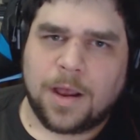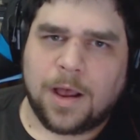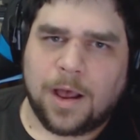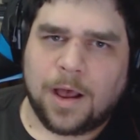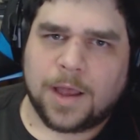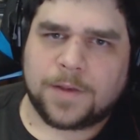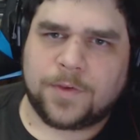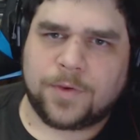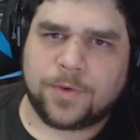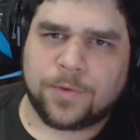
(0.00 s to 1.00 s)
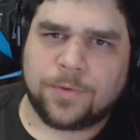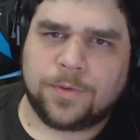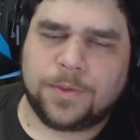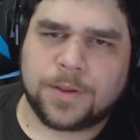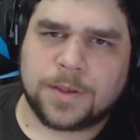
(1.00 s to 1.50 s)
to
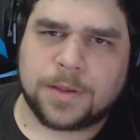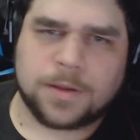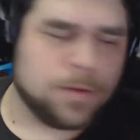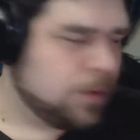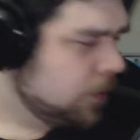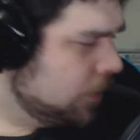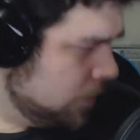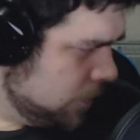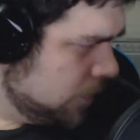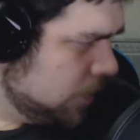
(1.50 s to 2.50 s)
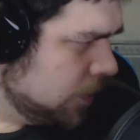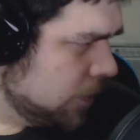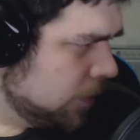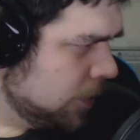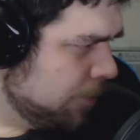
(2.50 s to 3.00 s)
the
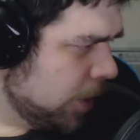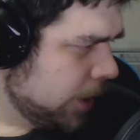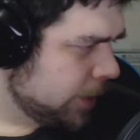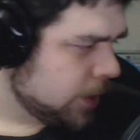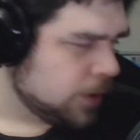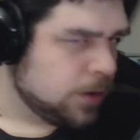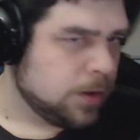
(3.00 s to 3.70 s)
bonded